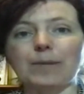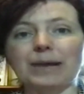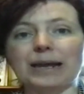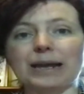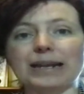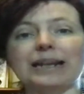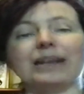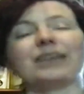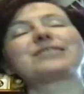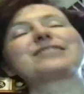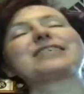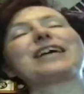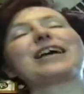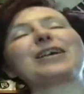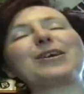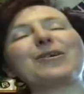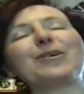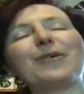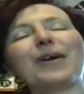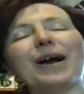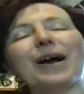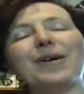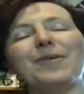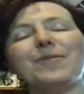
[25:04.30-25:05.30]
I'll tell you
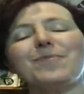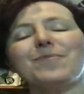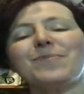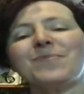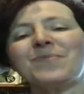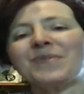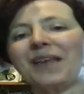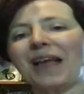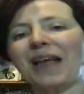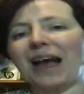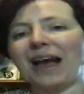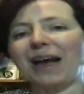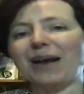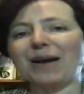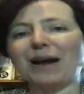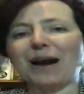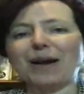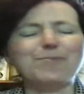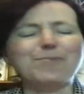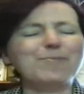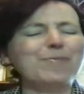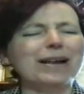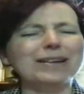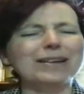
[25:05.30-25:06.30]
I
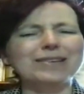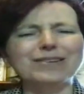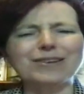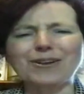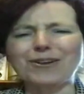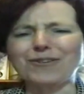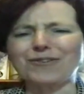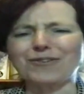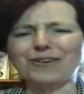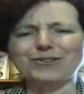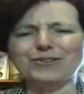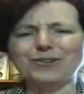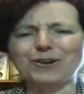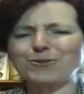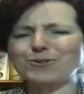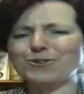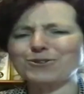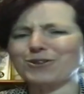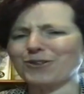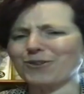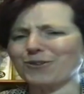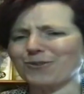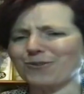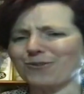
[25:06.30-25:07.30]
don't know if I told
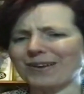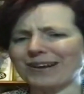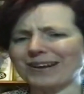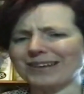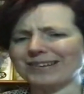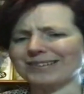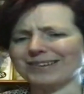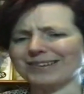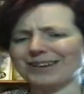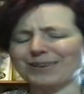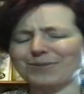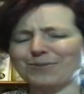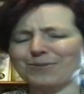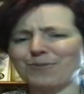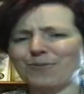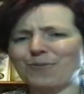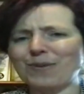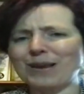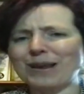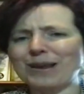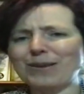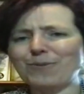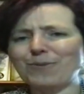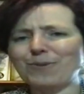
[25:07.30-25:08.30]
you the reason.
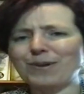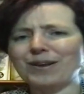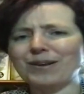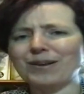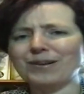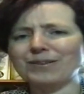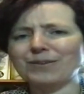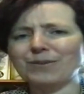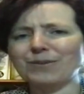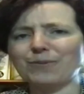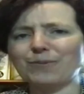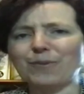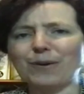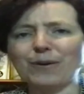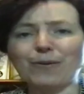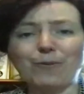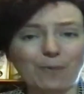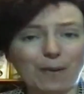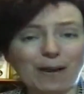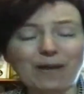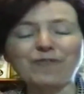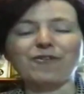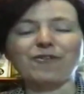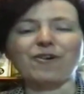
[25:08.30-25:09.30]
We were
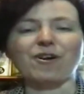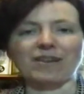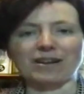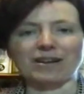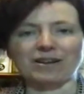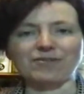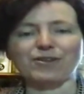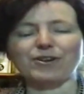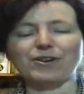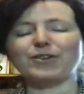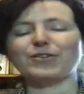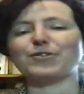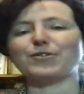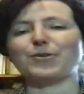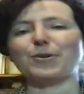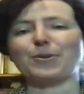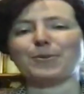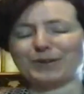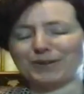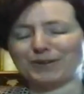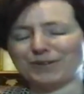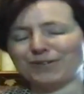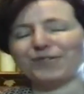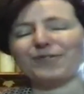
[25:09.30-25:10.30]
away for our anniversary,
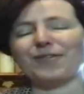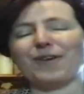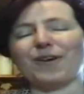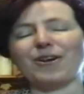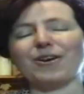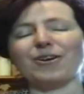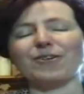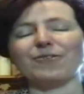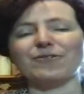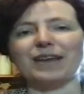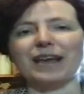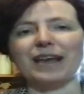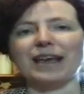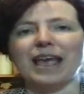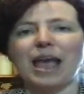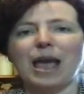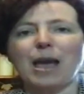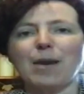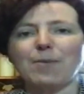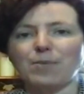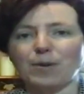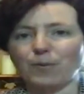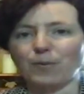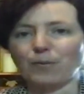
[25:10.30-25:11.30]
which is very lovely.
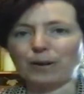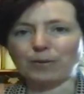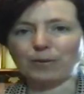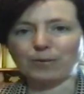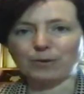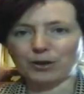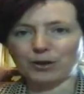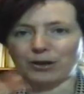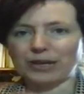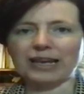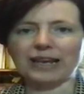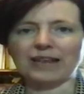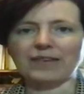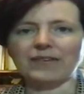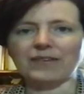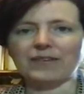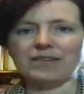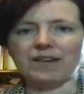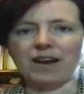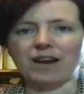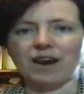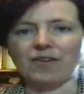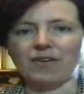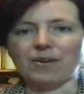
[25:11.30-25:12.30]
But we were looking in the
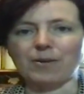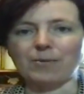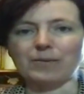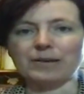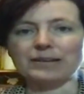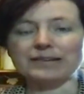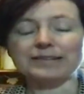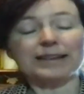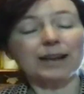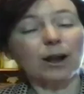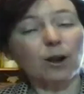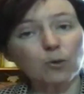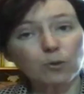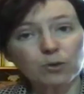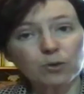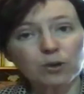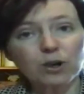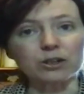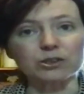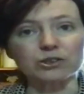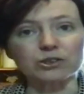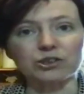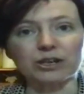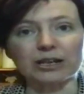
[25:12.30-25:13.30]
diary and we said, "Oh
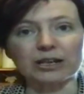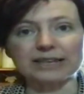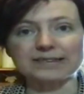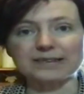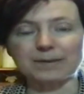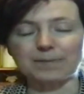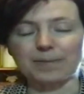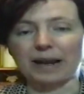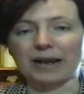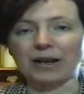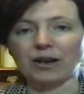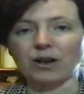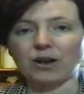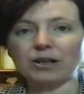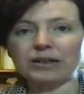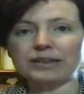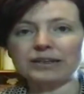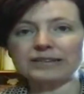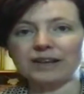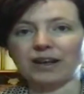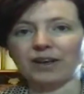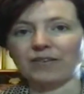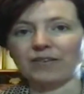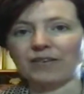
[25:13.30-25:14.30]
gosh, it's a bank
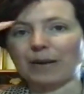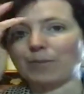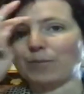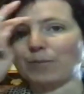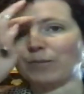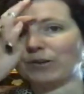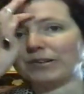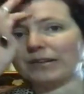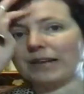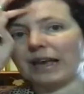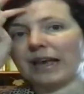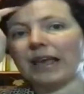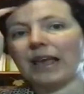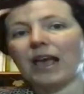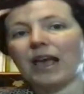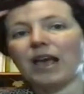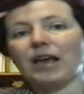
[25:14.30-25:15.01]
holiday on that Monday."